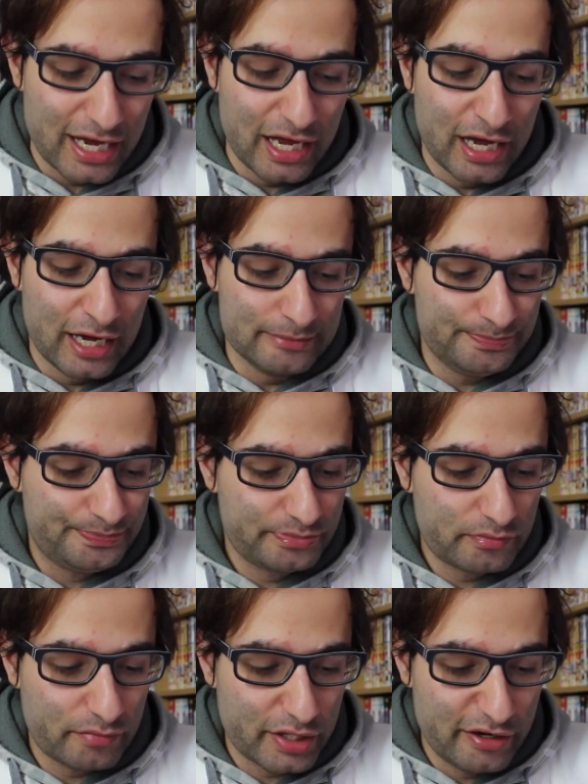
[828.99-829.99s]

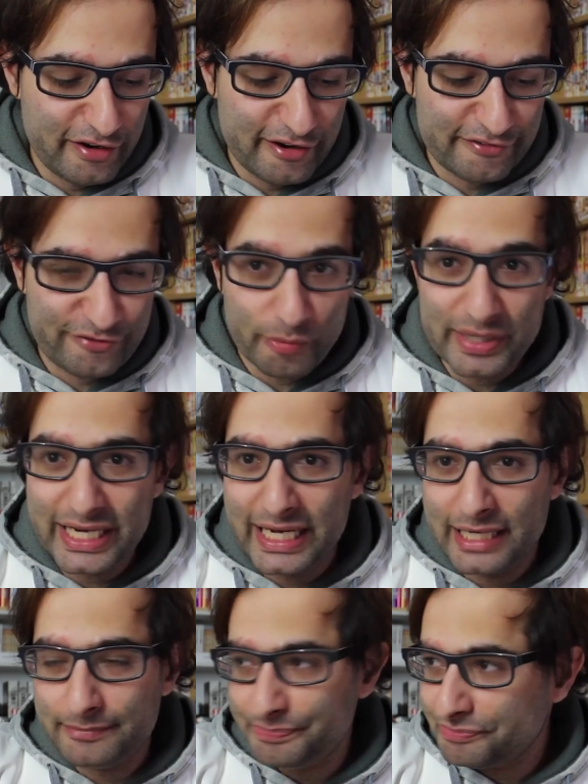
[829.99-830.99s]
For
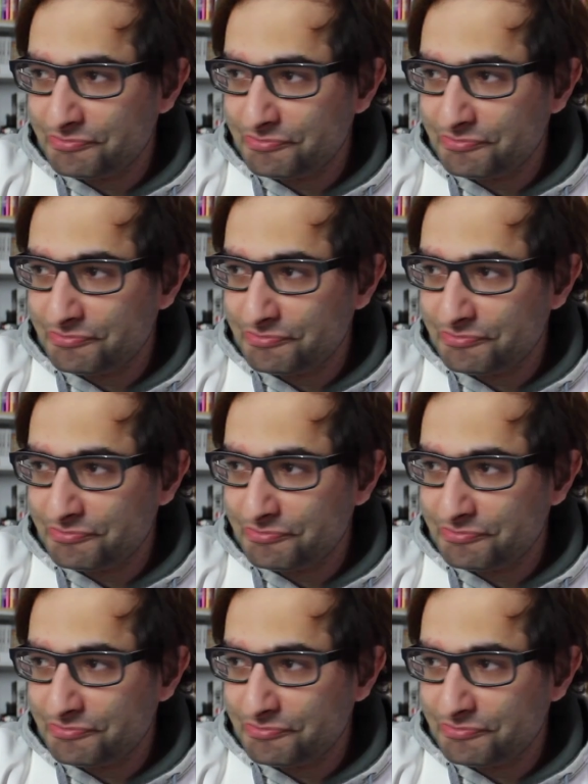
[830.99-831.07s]
me,